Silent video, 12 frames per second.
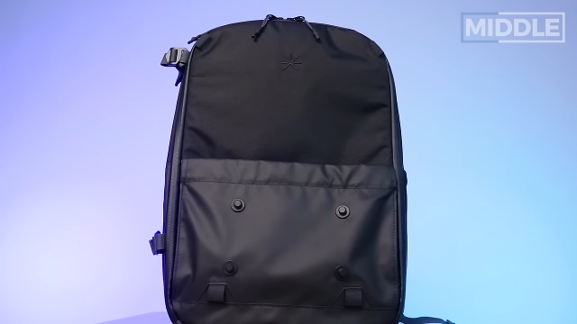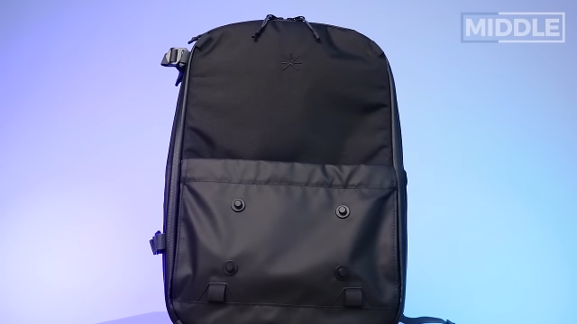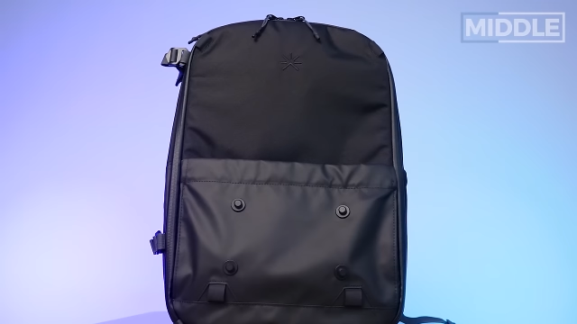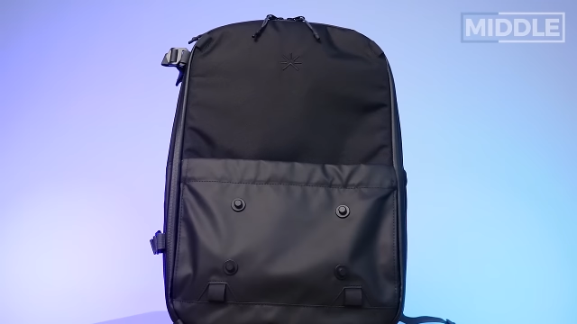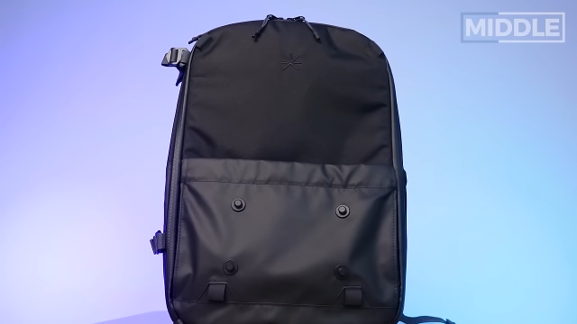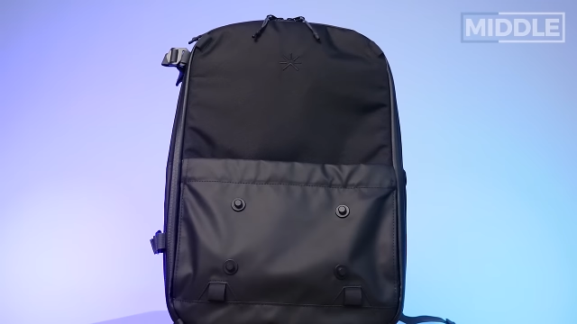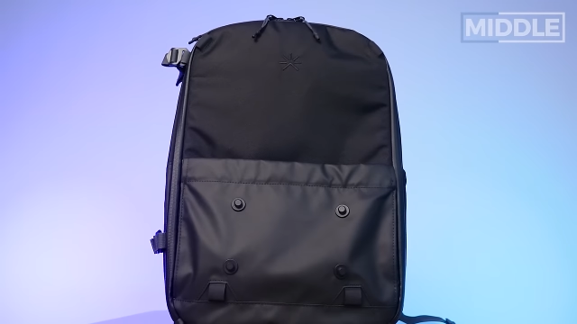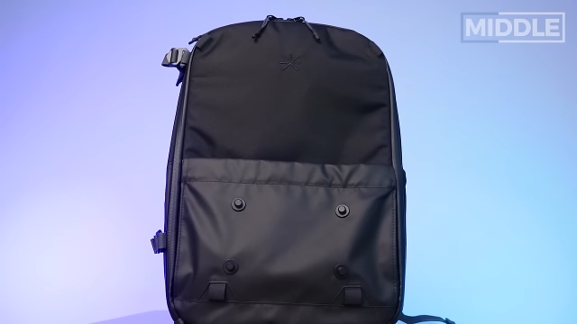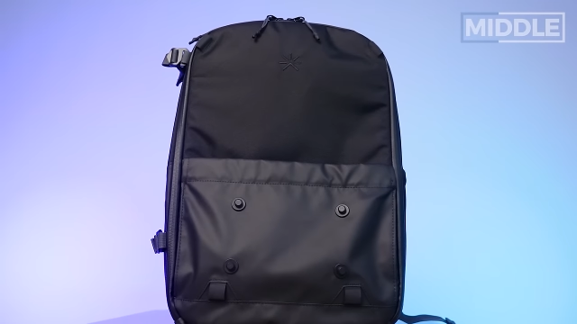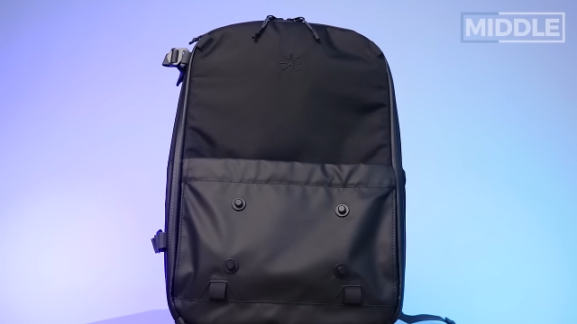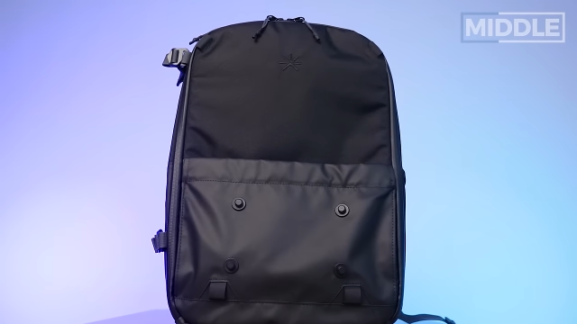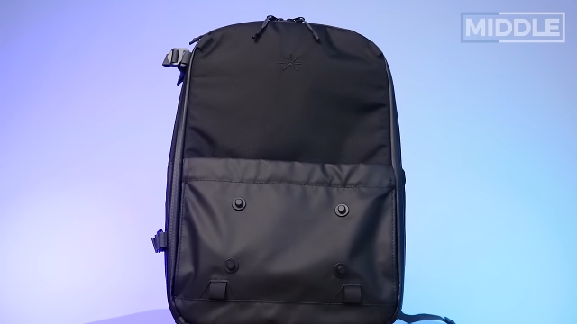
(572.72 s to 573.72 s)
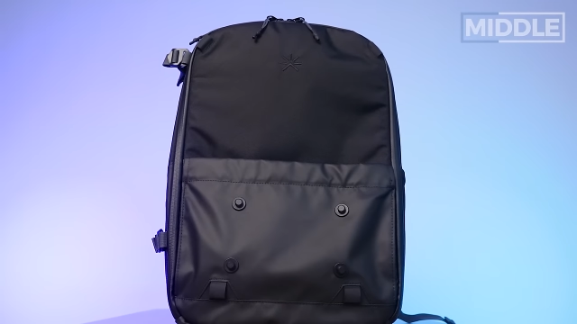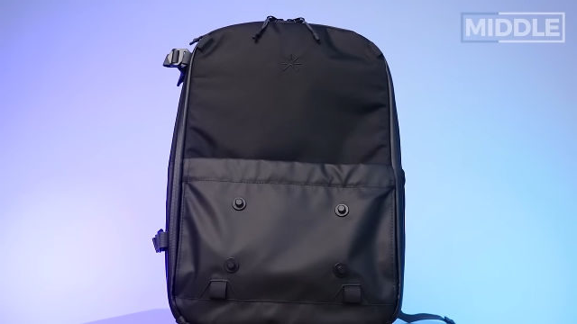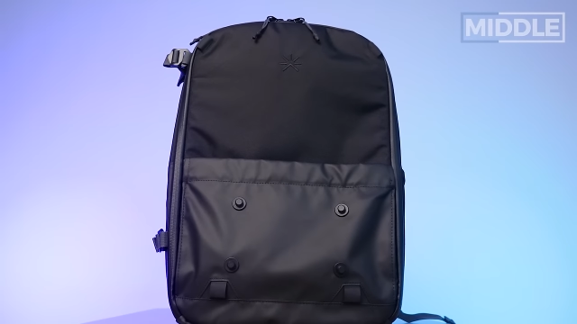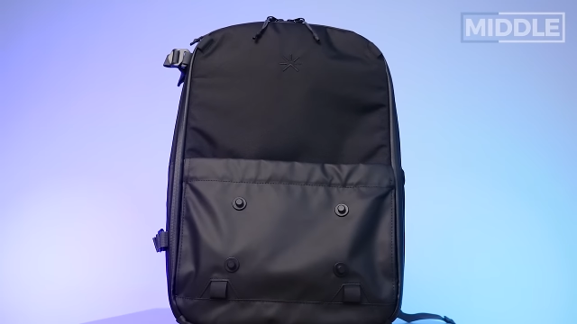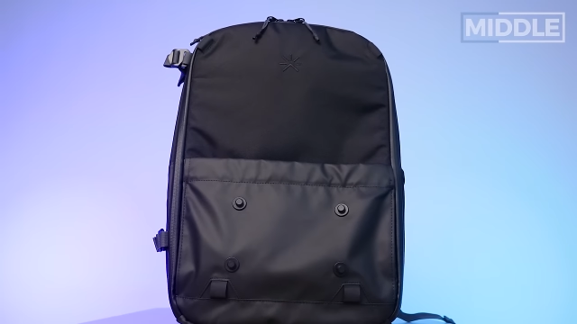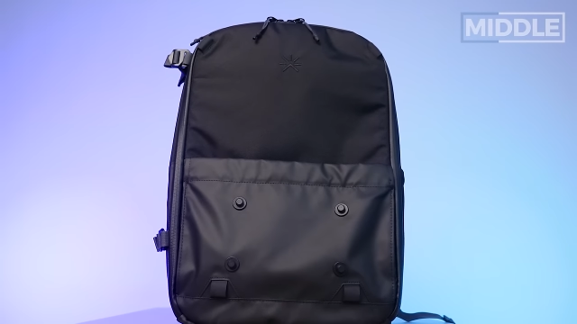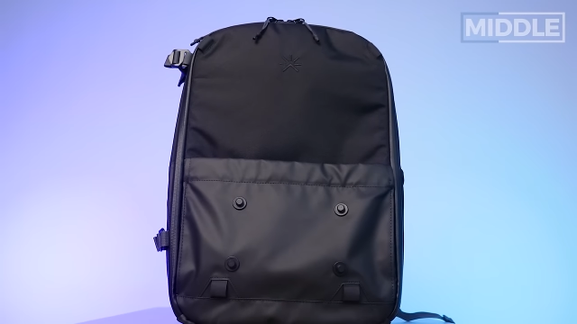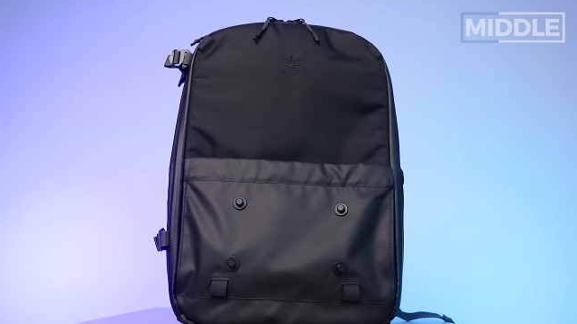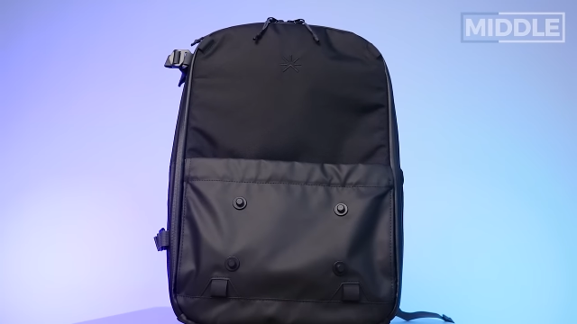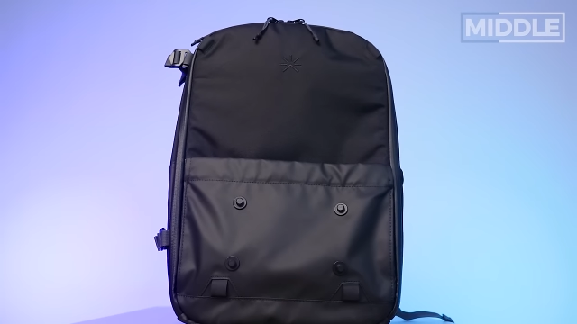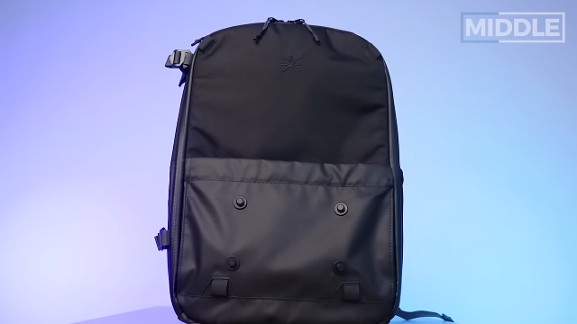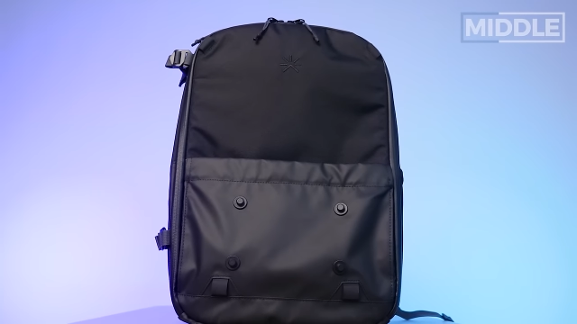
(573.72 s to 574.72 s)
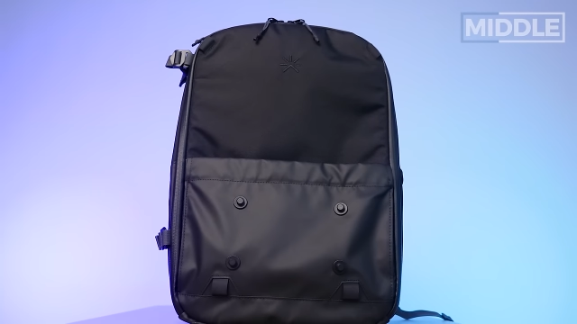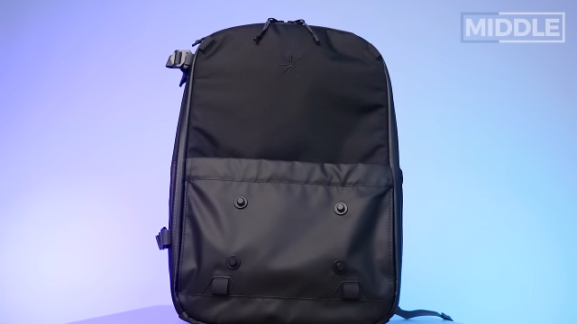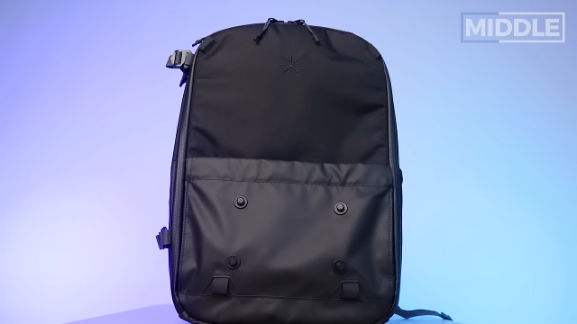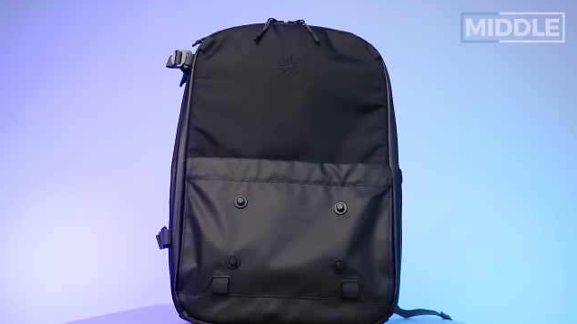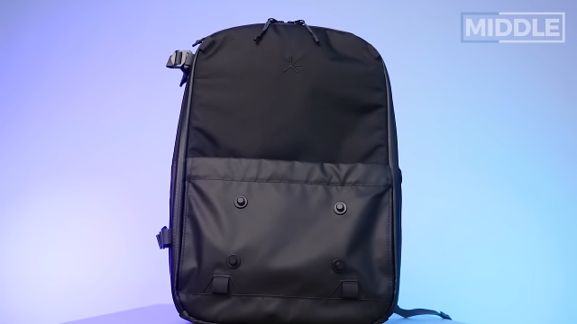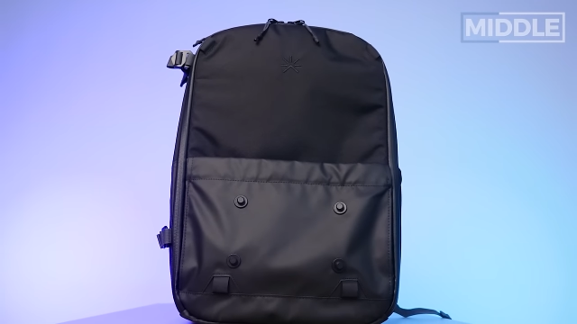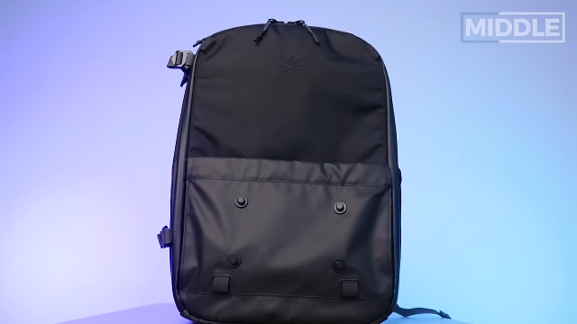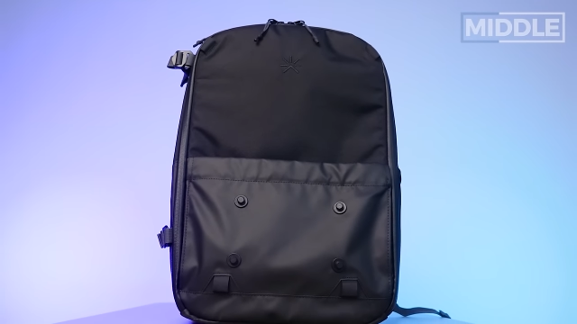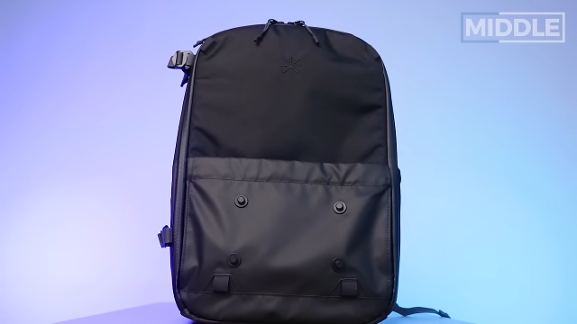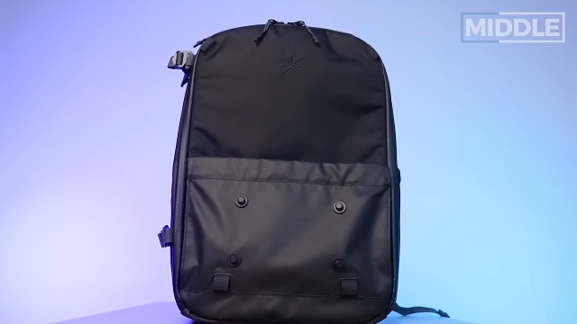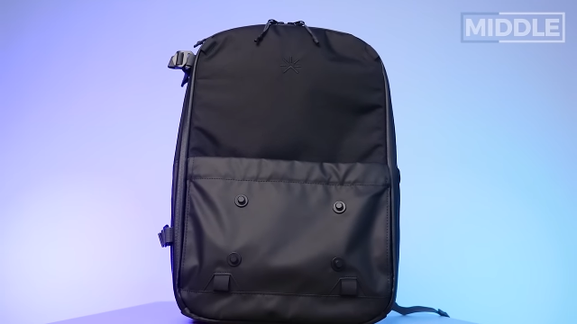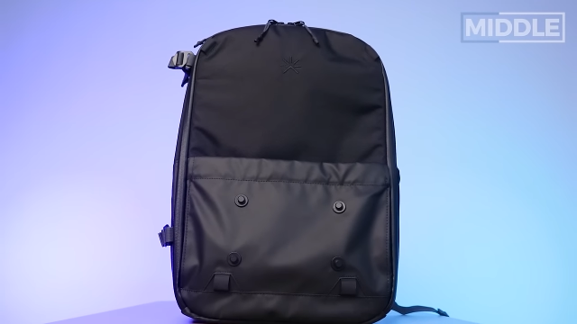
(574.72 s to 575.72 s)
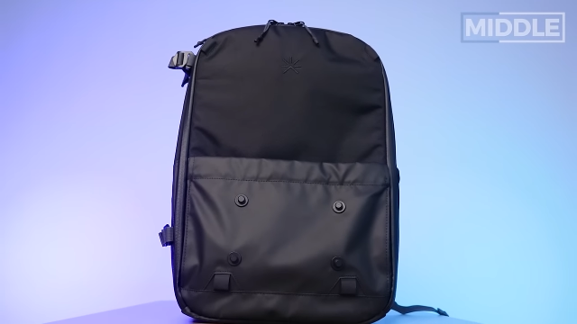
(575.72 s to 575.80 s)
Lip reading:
Nobody's mouth can be seen.